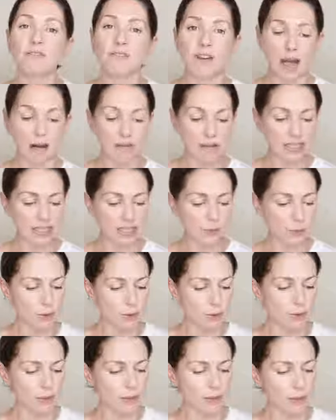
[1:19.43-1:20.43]
very
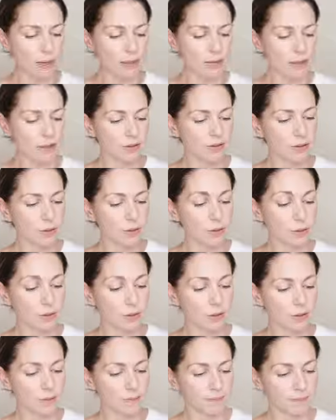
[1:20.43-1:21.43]
small amount of
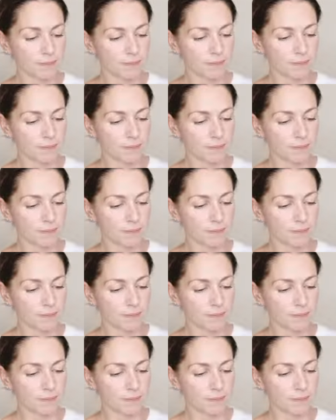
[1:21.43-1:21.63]
oil.